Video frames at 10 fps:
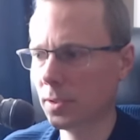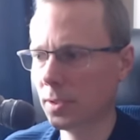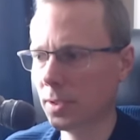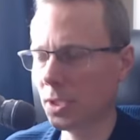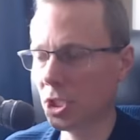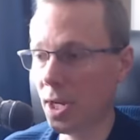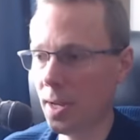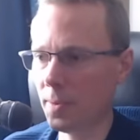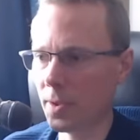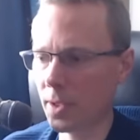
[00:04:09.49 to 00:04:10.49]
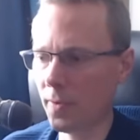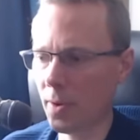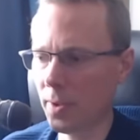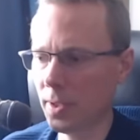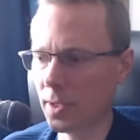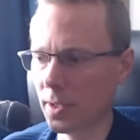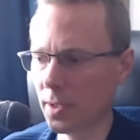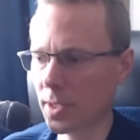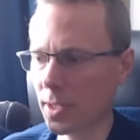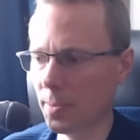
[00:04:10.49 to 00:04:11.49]
It's a shame, because if I wanted to go
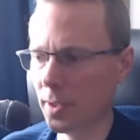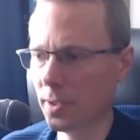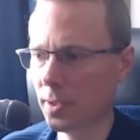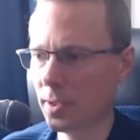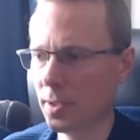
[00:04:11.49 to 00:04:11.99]
summoner,